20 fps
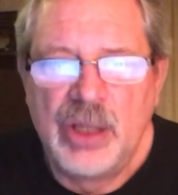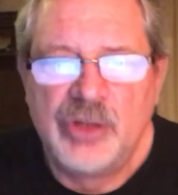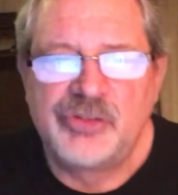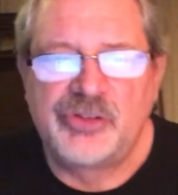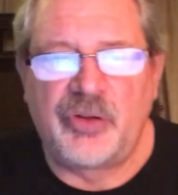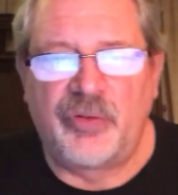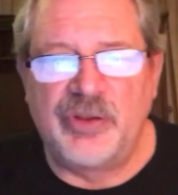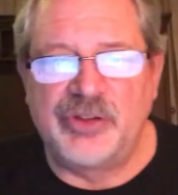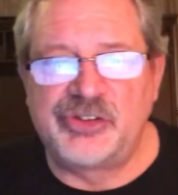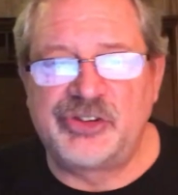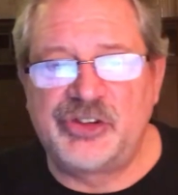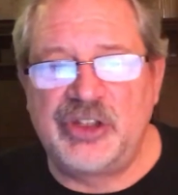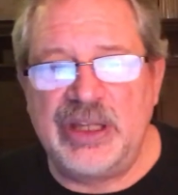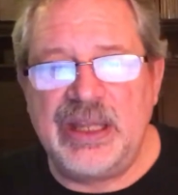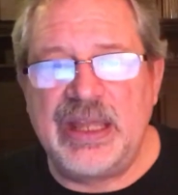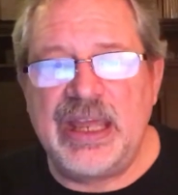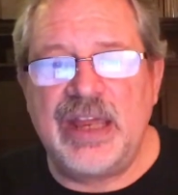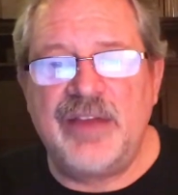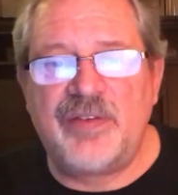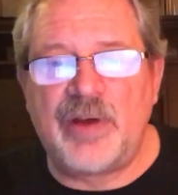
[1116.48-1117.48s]
So the
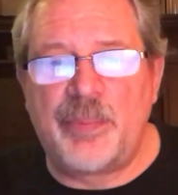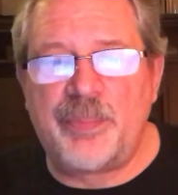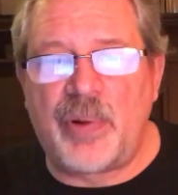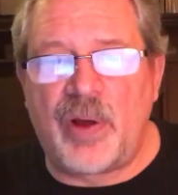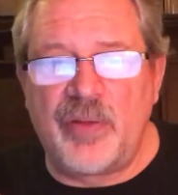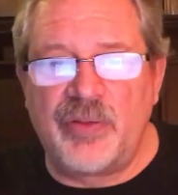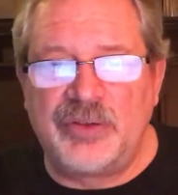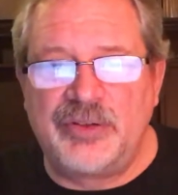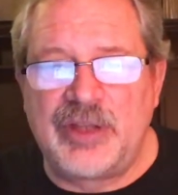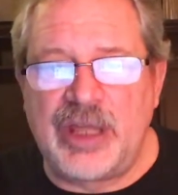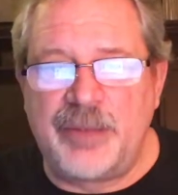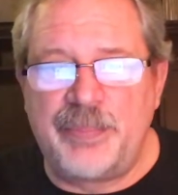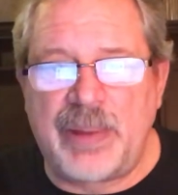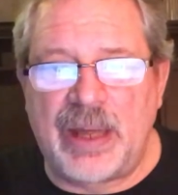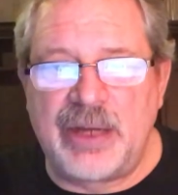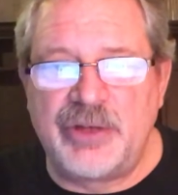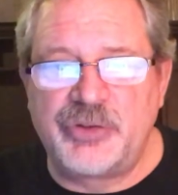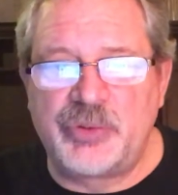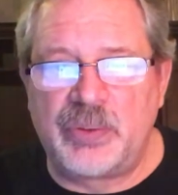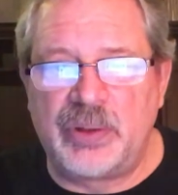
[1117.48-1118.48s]
sea gave up all the dead
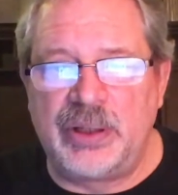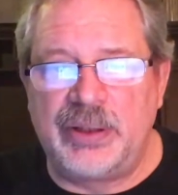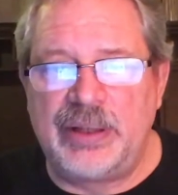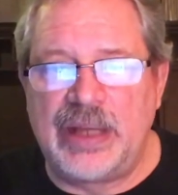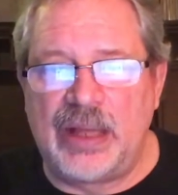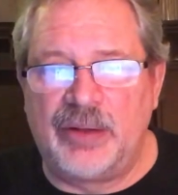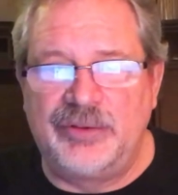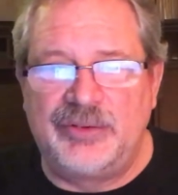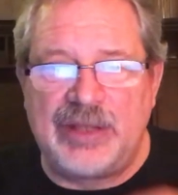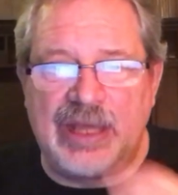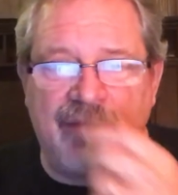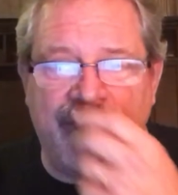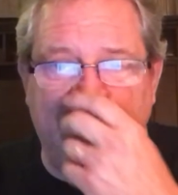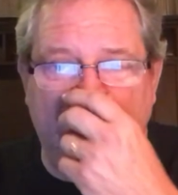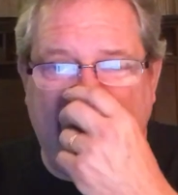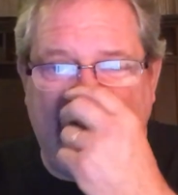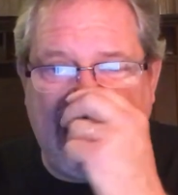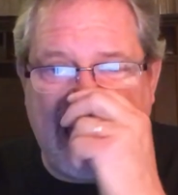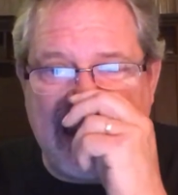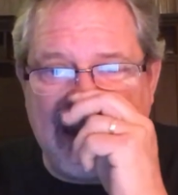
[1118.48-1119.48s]
bodies who were in it. Now death
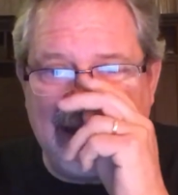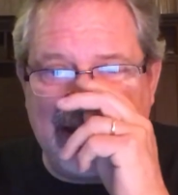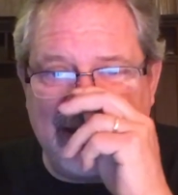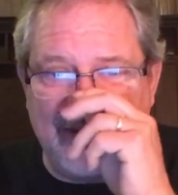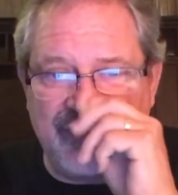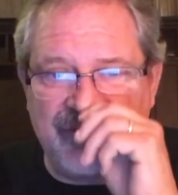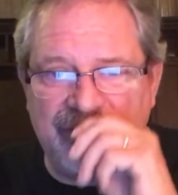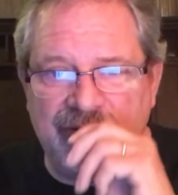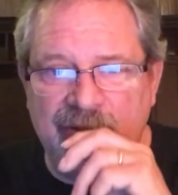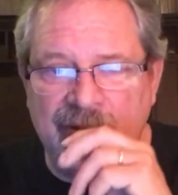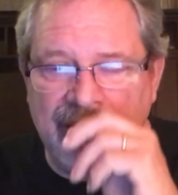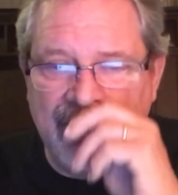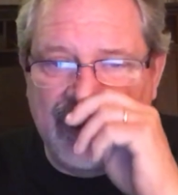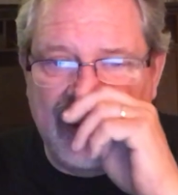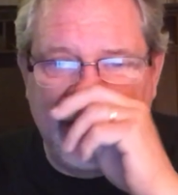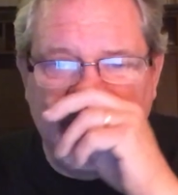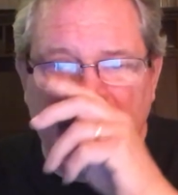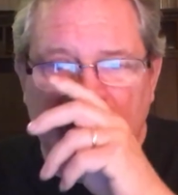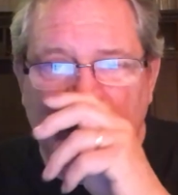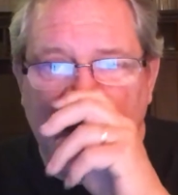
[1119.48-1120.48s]
and Hades,
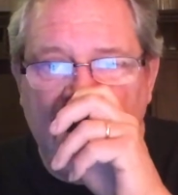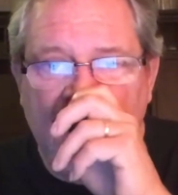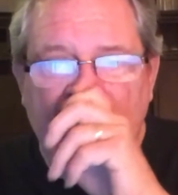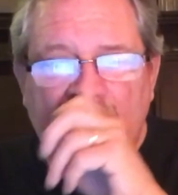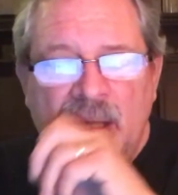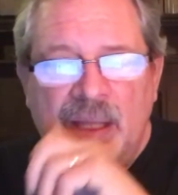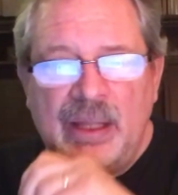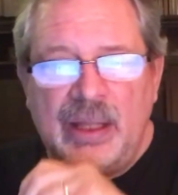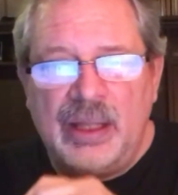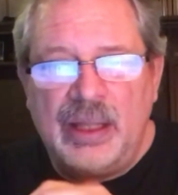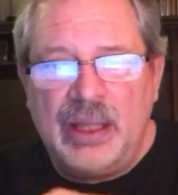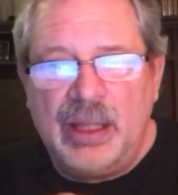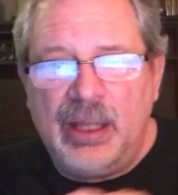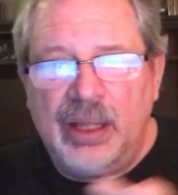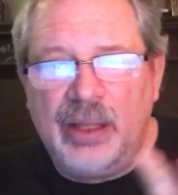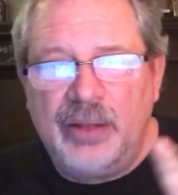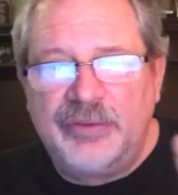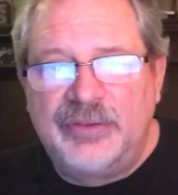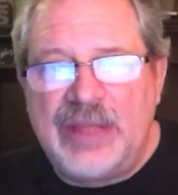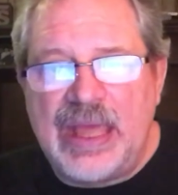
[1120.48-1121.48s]

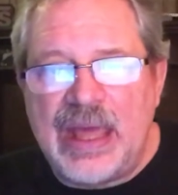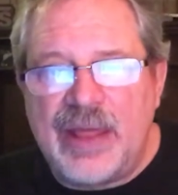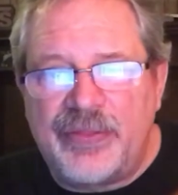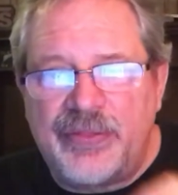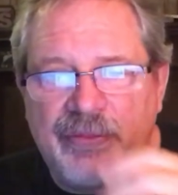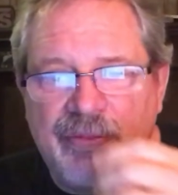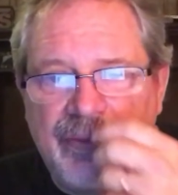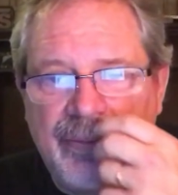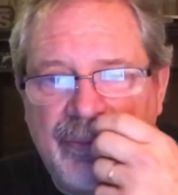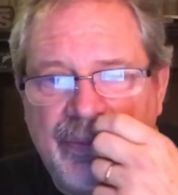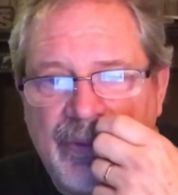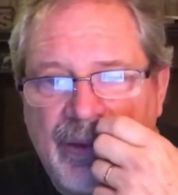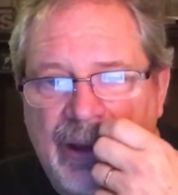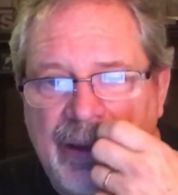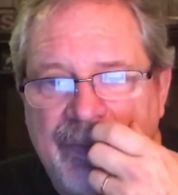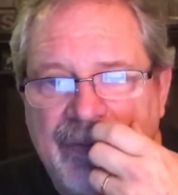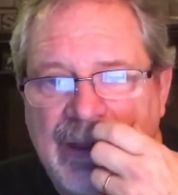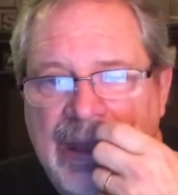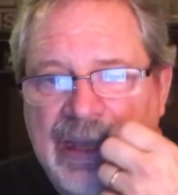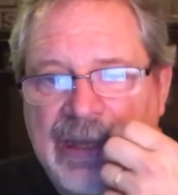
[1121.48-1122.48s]
death
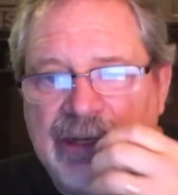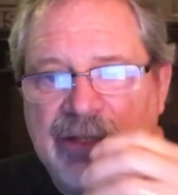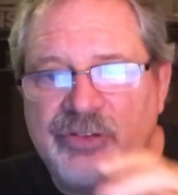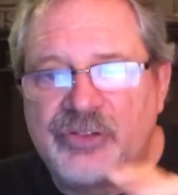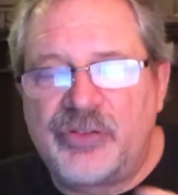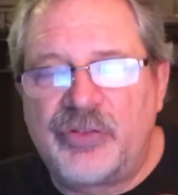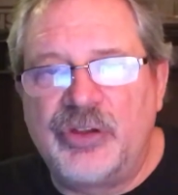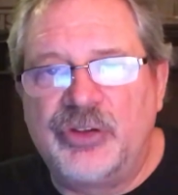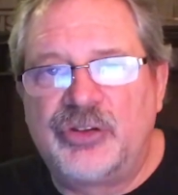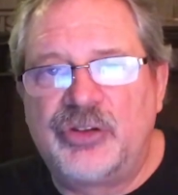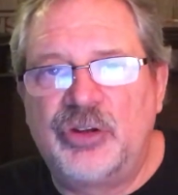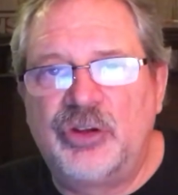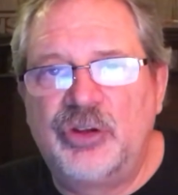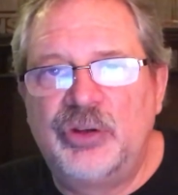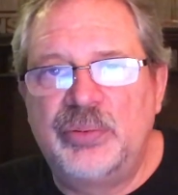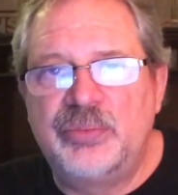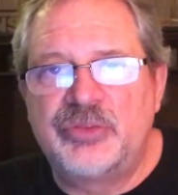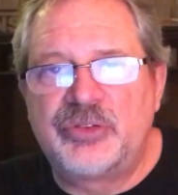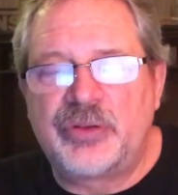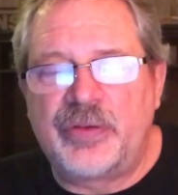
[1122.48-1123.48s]
and the Hades, the
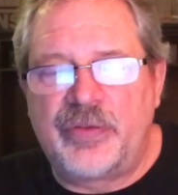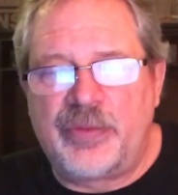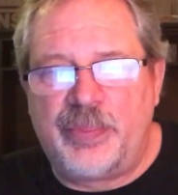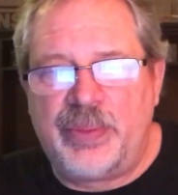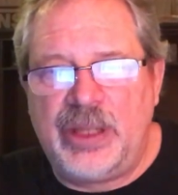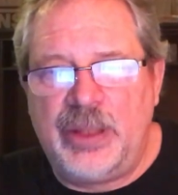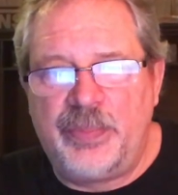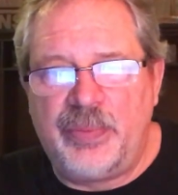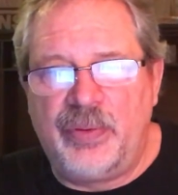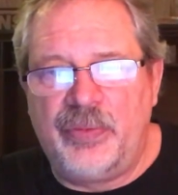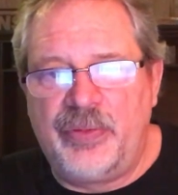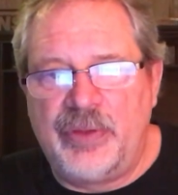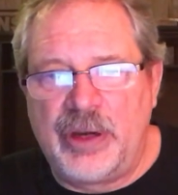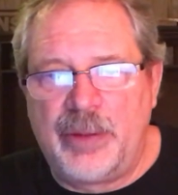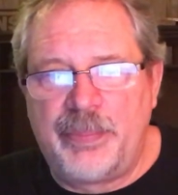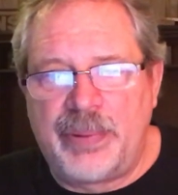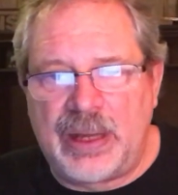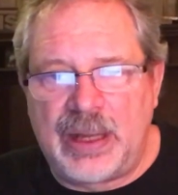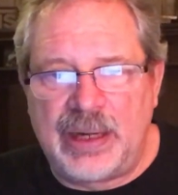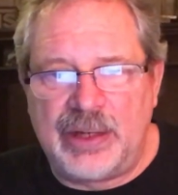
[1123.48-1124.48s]
tombs of the people,
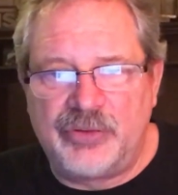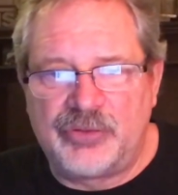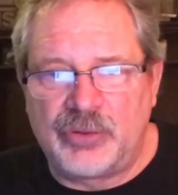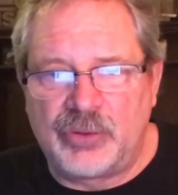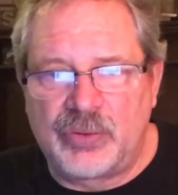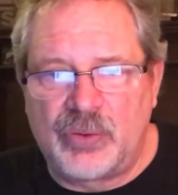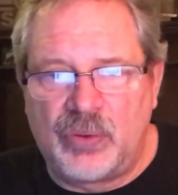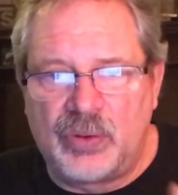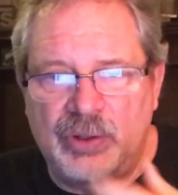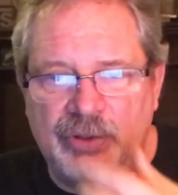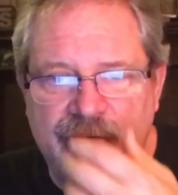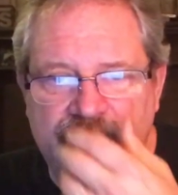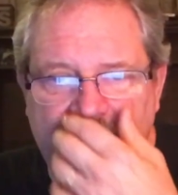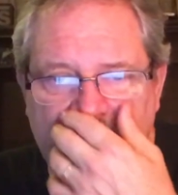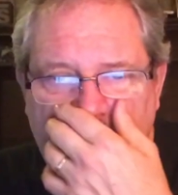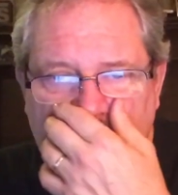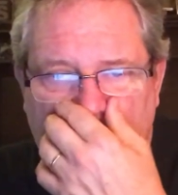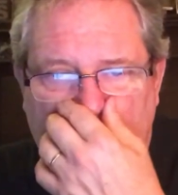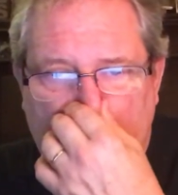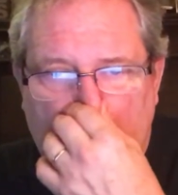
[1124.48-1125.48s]
their bodies, of course,
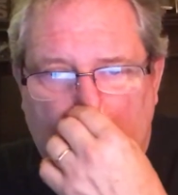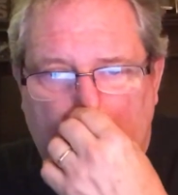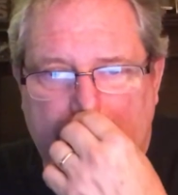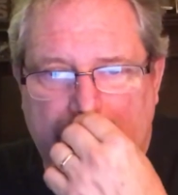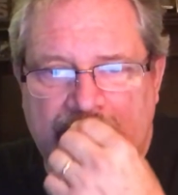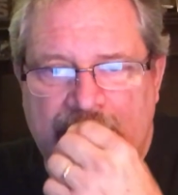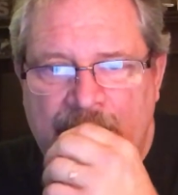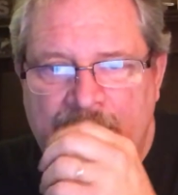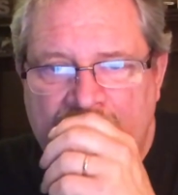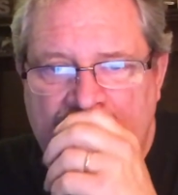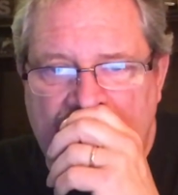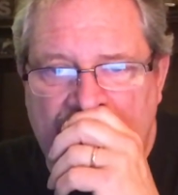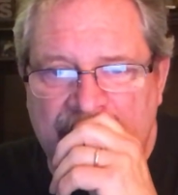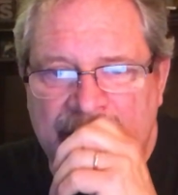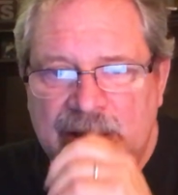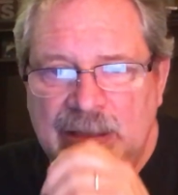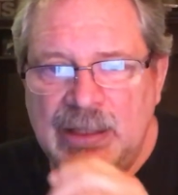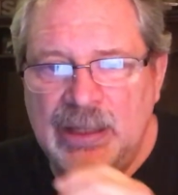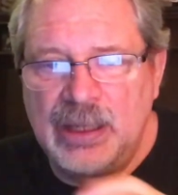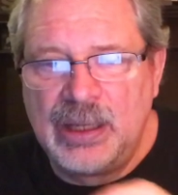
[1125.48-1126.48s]
are going to come out.